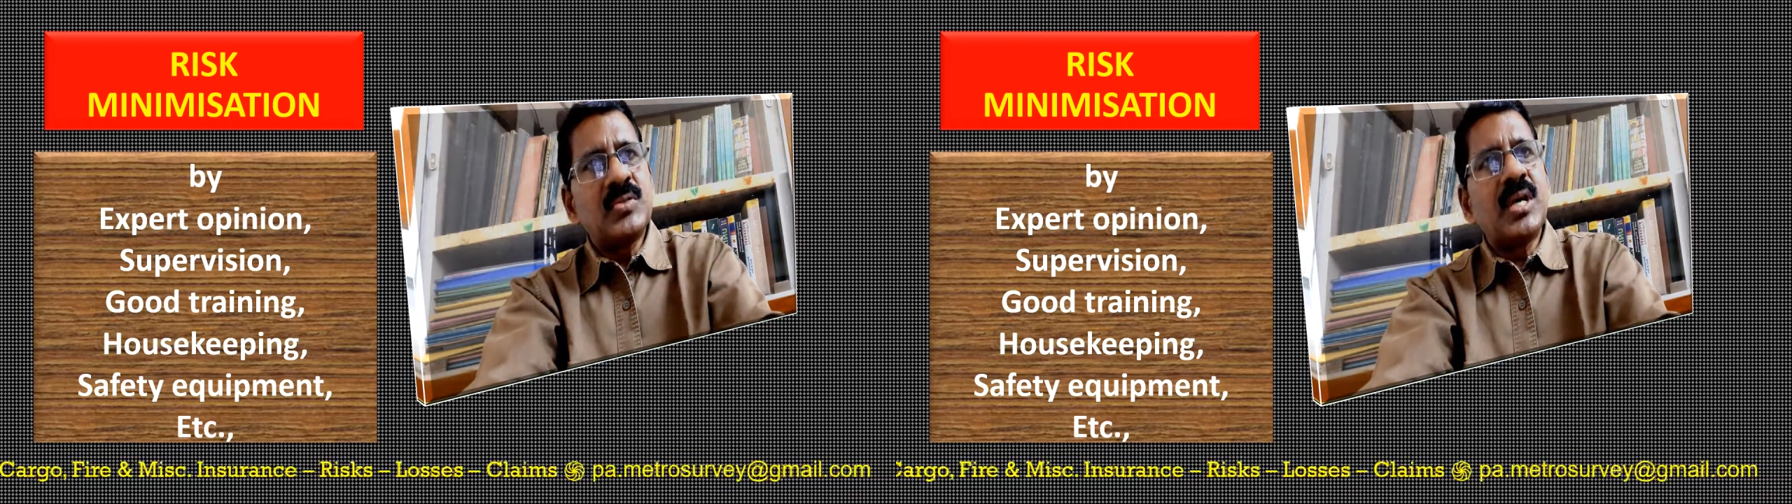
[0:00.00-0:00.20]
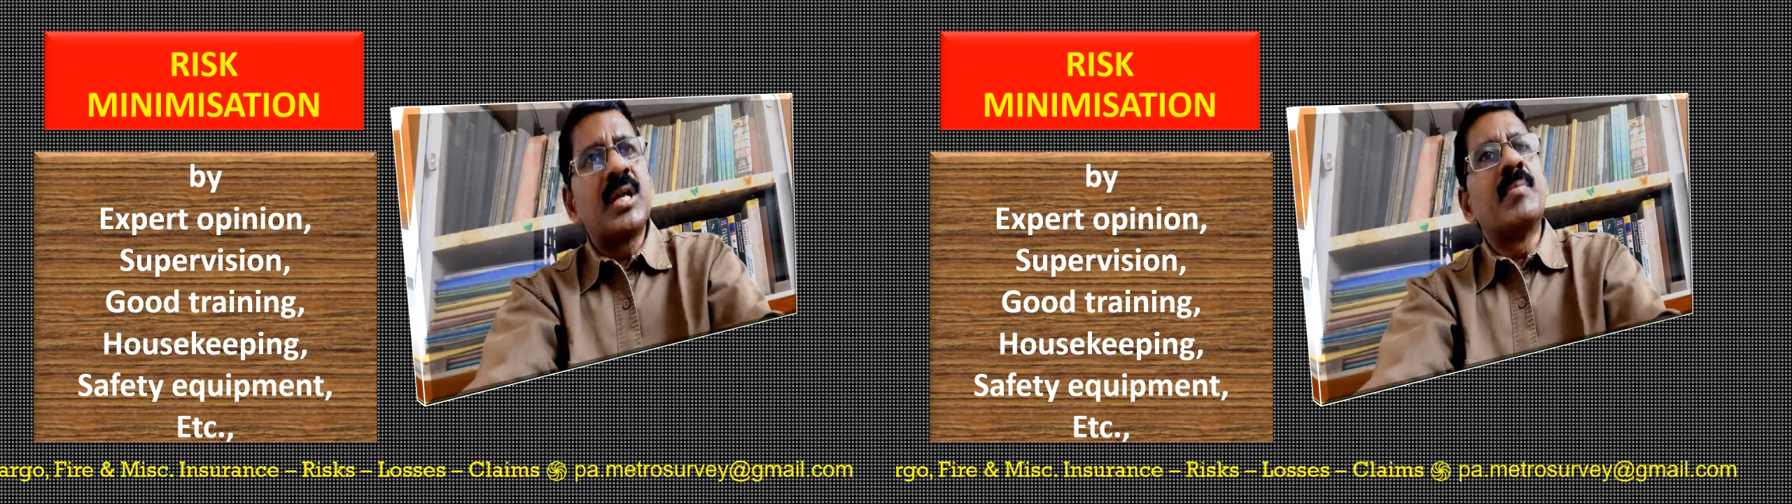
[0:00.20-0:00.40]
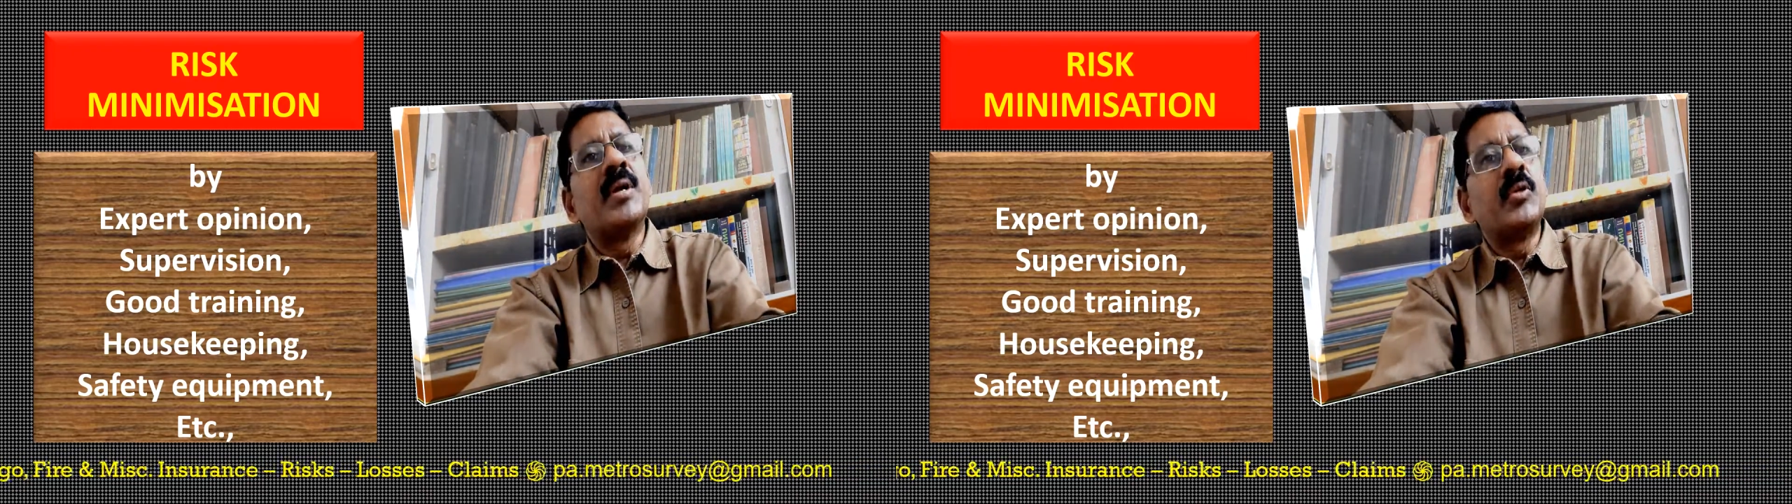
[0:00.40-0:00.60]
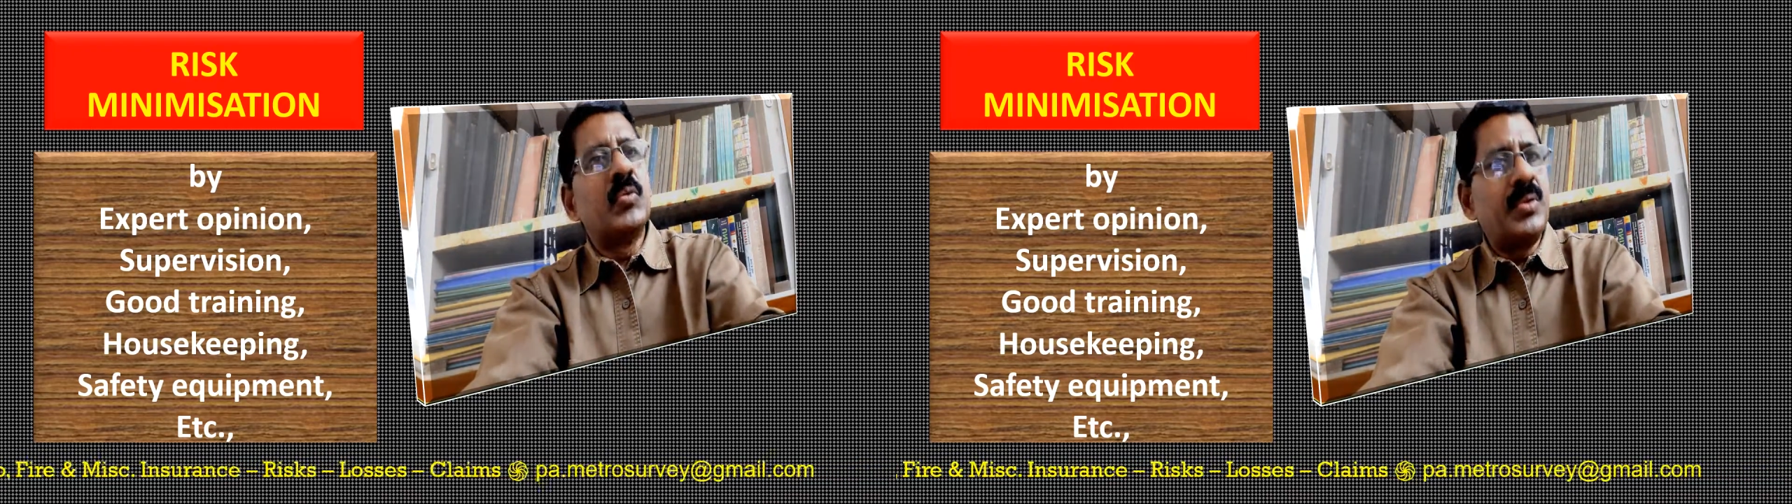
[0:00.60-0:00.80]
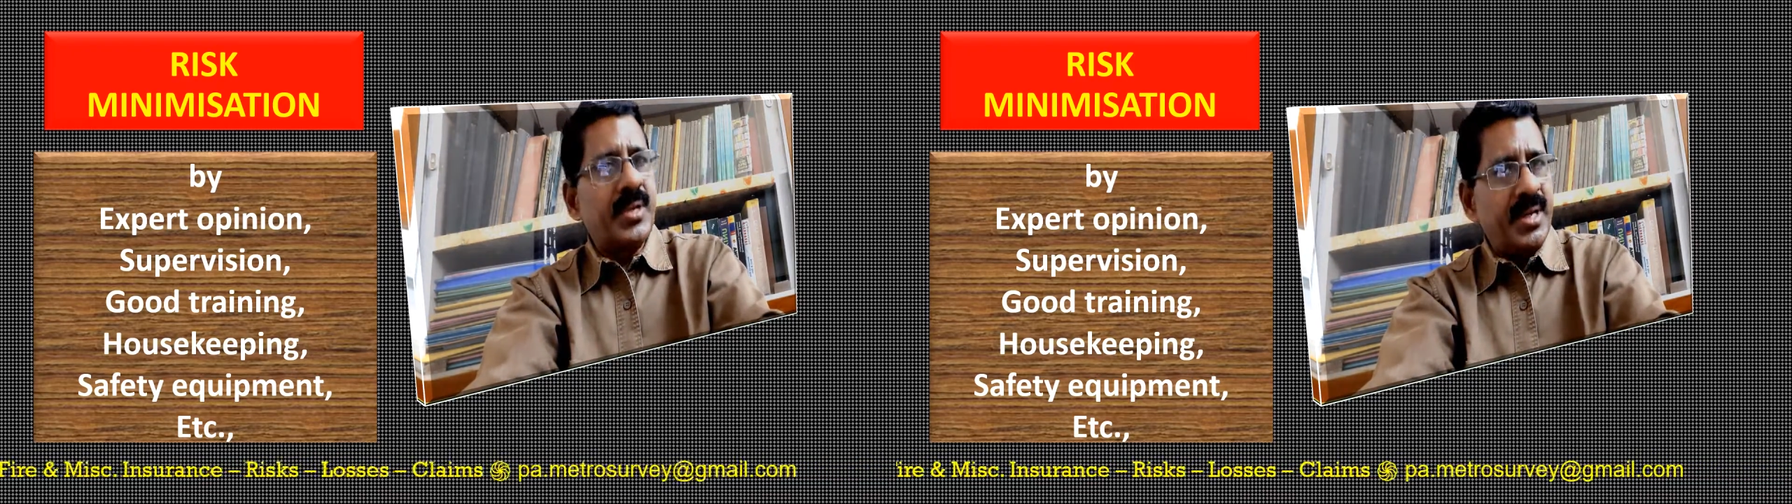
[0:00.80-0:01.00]
and by
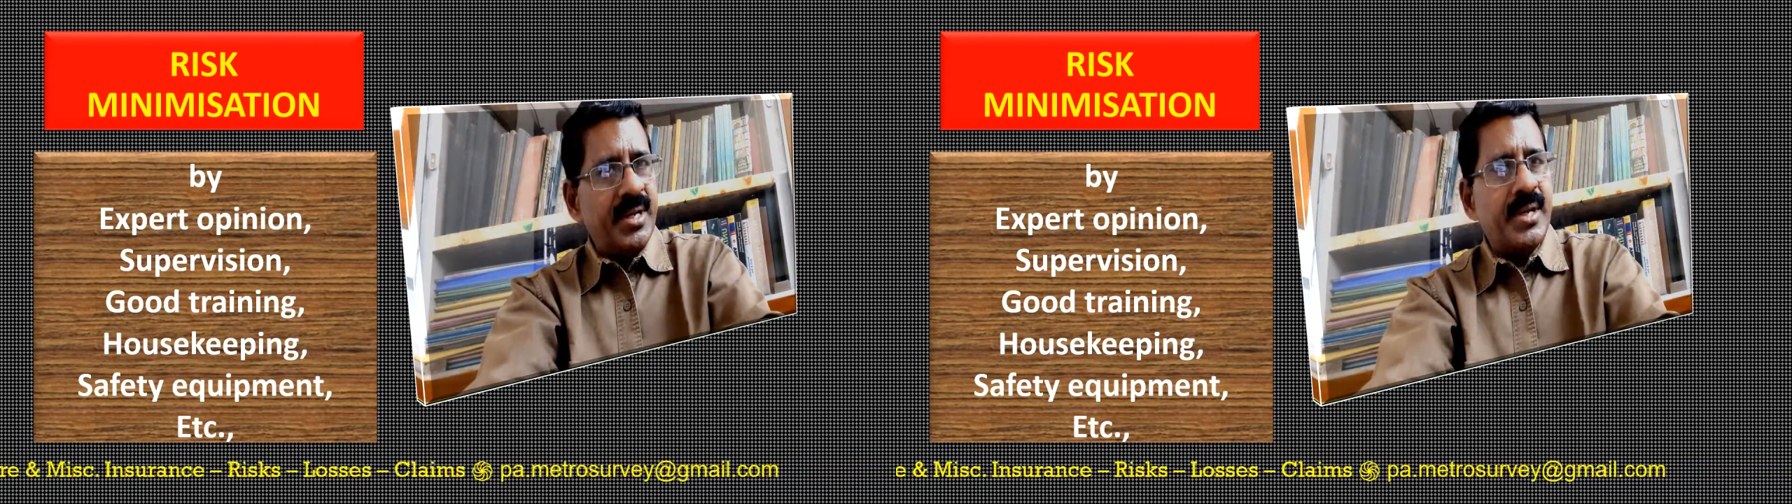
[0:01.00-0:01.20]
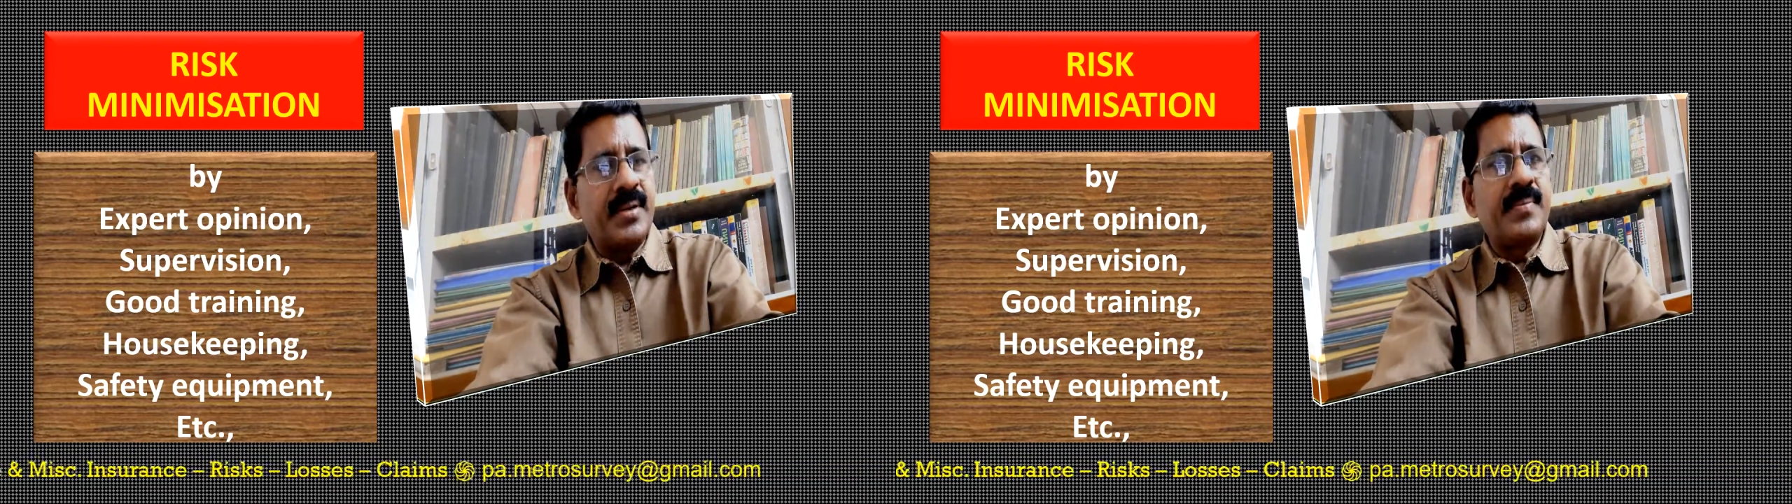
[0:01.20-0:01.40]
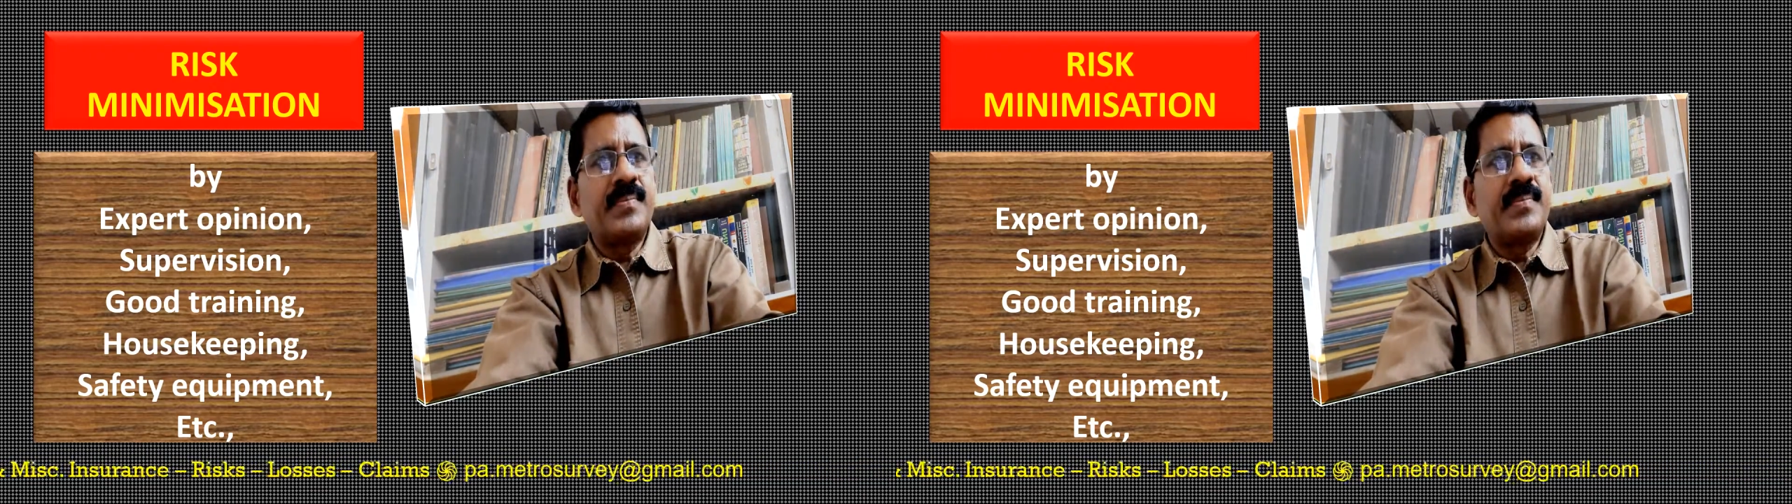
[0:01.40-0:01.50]
good training,